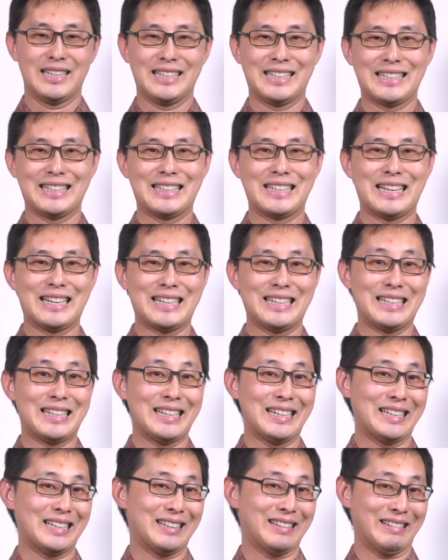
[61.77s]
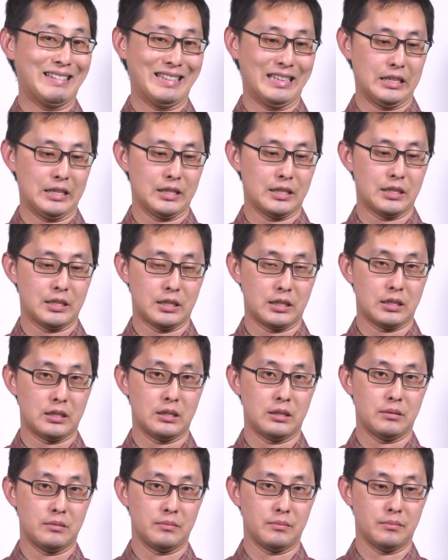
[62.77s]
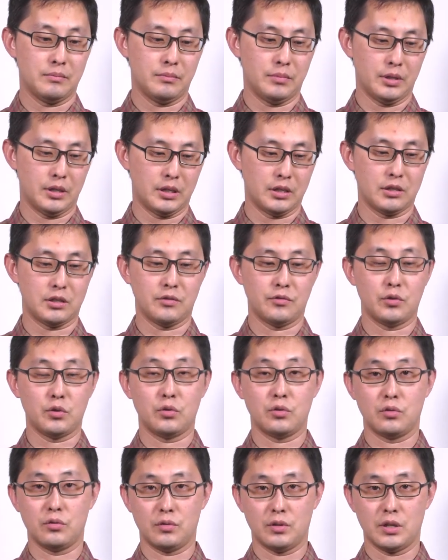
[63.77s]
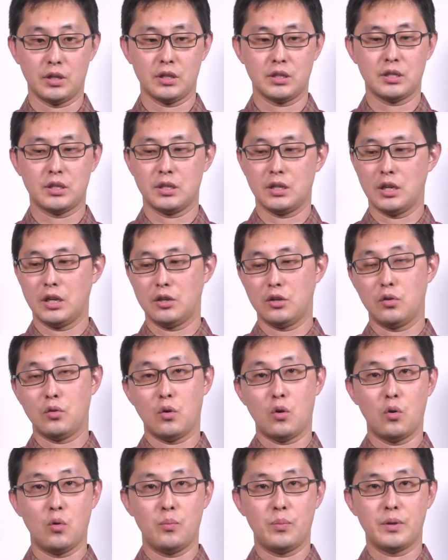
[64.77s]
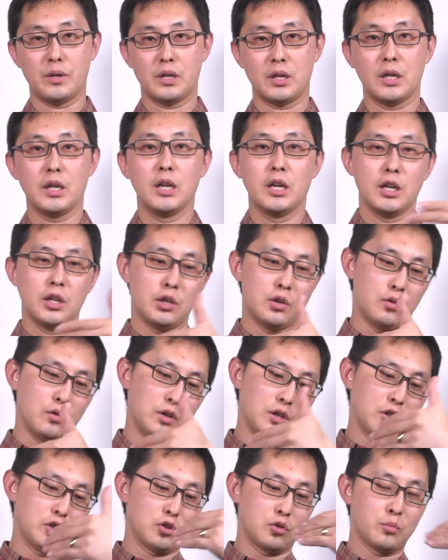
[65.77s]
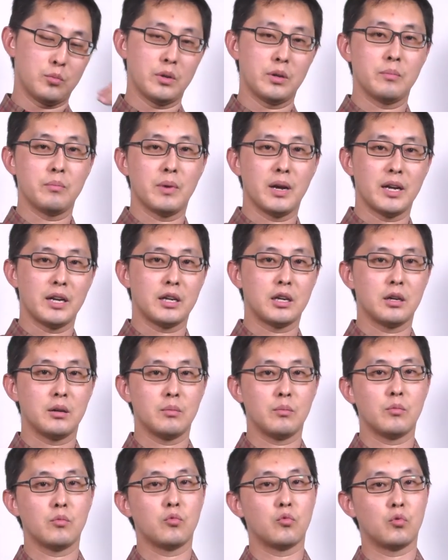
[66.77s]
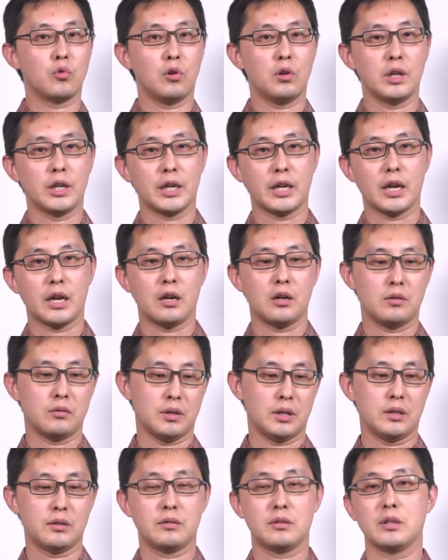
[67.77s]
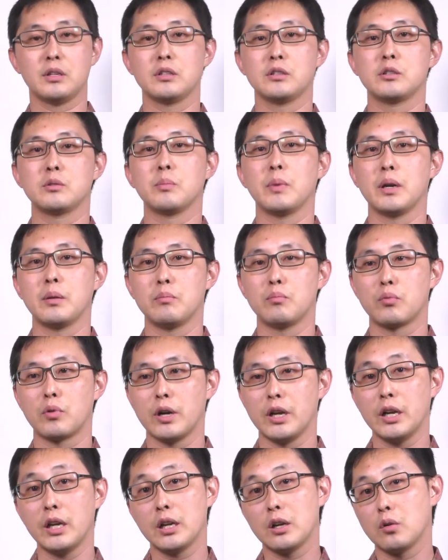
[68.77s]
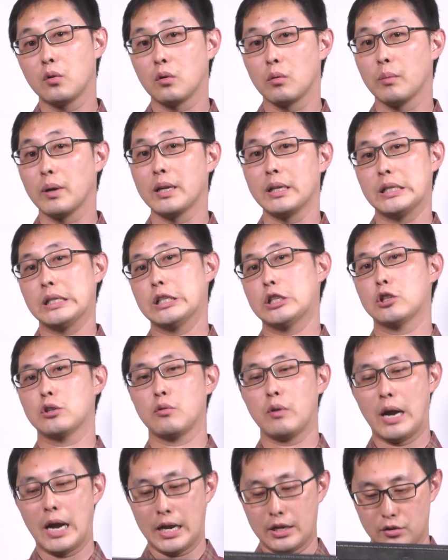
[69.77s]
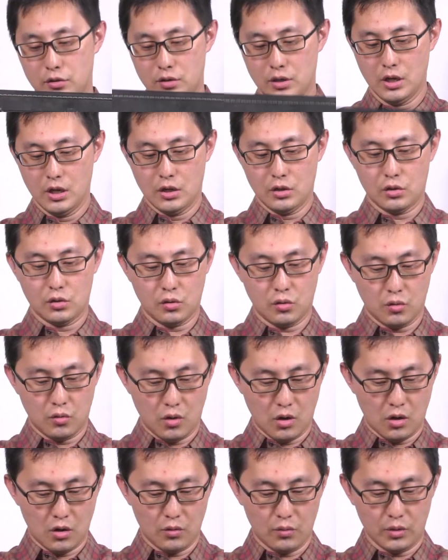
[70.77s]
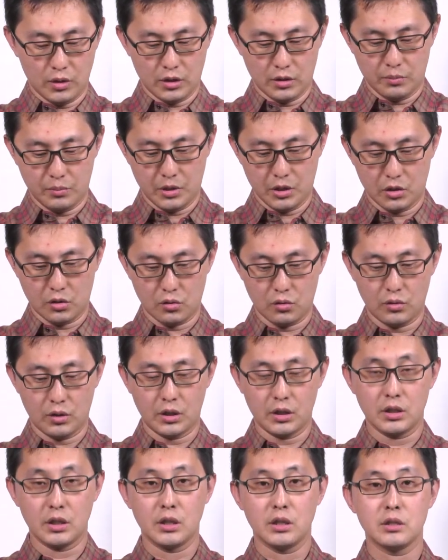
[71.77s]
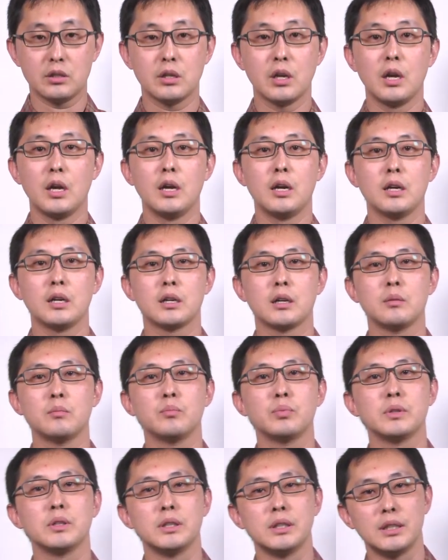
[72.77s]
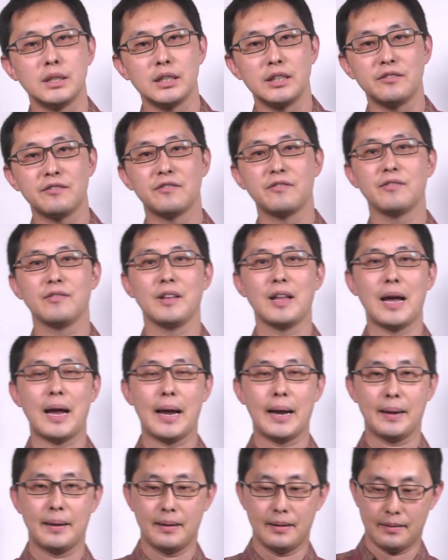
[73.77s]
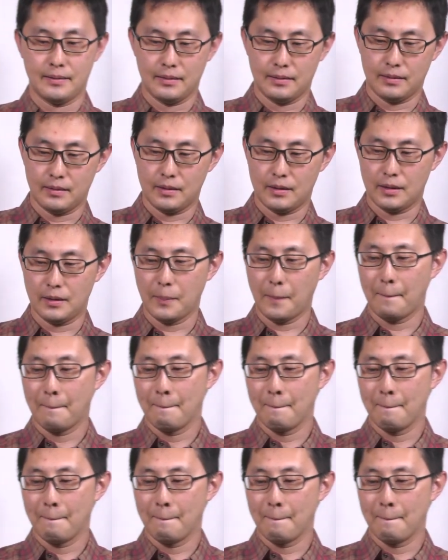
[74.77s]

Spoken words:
not like this, because if you do this and you open it, your instrument might come rolling out and things might break or might get scratched. So always make sure it is completely flat. Okay,